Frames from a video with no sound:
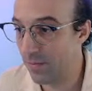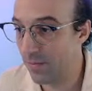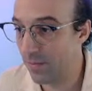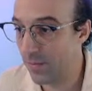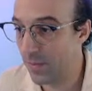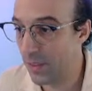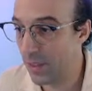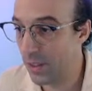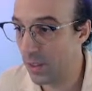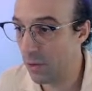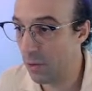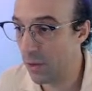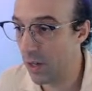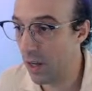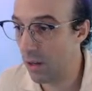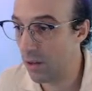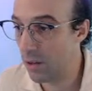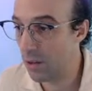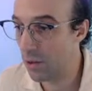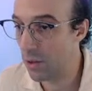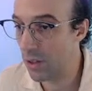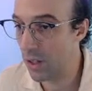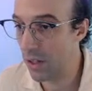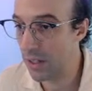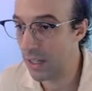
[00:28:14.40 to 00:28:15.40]
So what I'll do
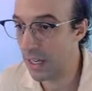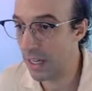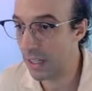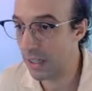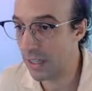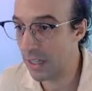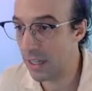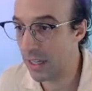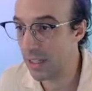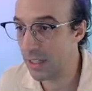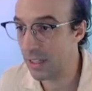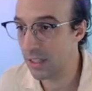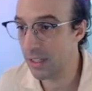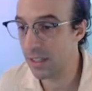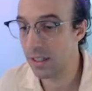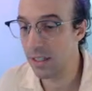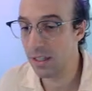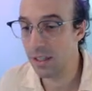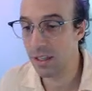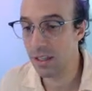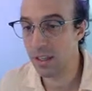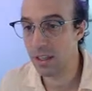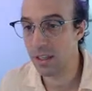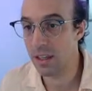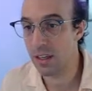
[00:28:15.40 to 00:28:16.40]
is I'll take this,
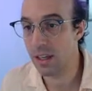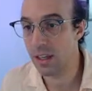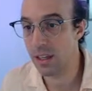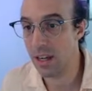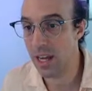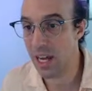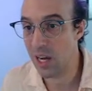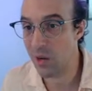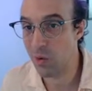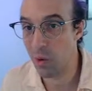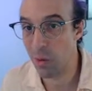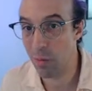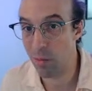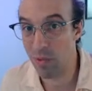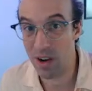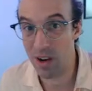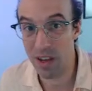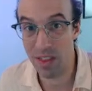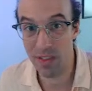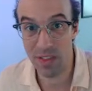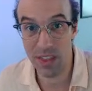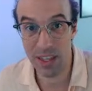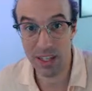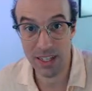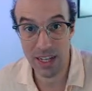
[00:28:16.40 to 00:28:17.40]
and I will print
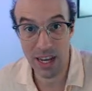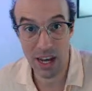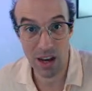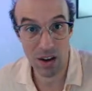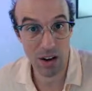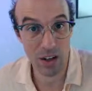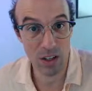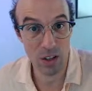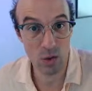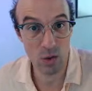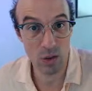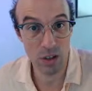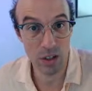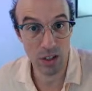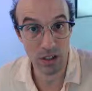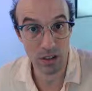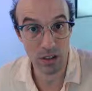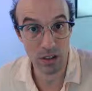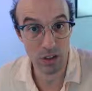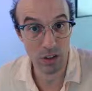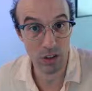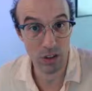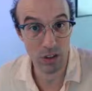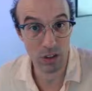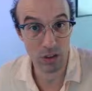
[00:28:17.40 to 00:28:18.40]
this out, and you can
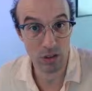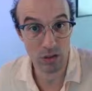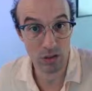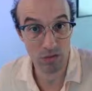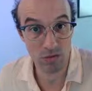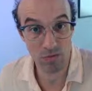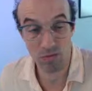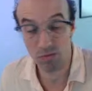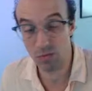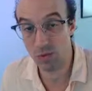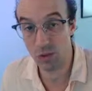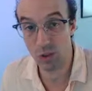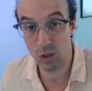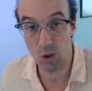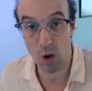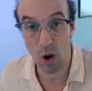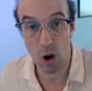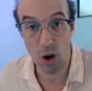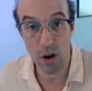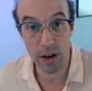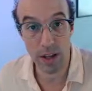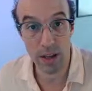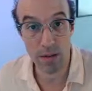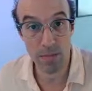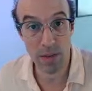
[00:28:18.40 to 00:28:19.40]
draw
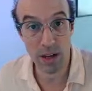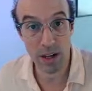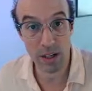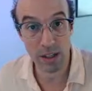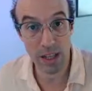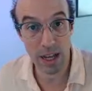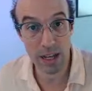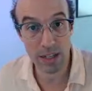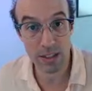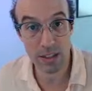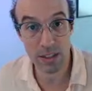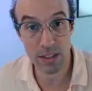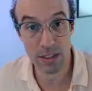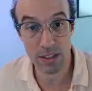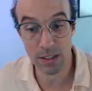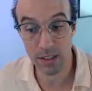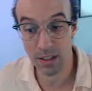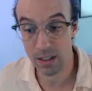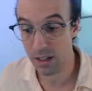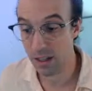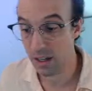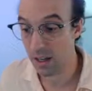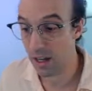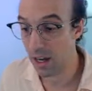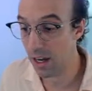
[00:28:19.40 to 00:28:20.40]
it in my classes.
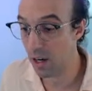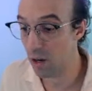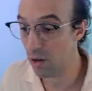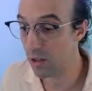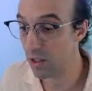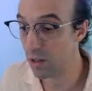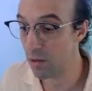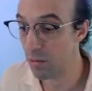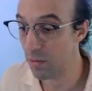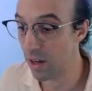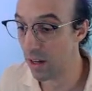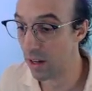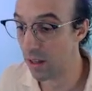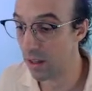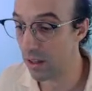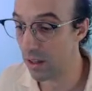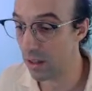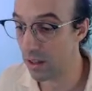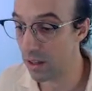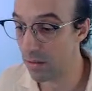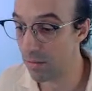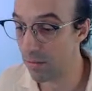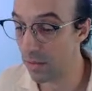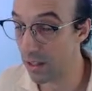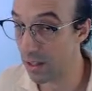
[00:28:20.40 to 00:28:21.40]
I know some of
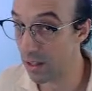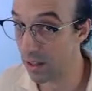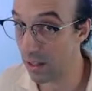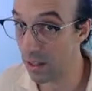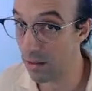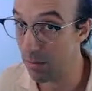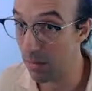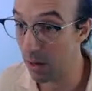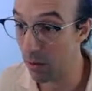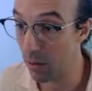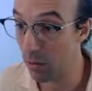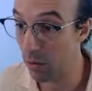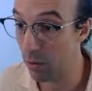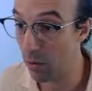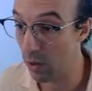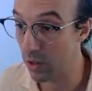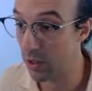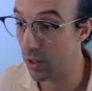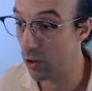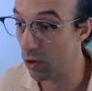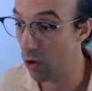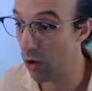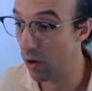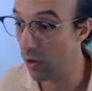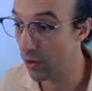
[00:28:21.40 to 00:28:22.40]
my son might want to
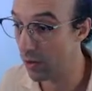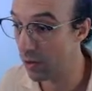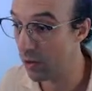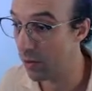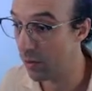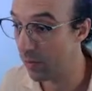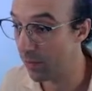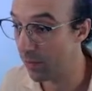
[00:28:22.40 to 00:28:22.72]
draw it too.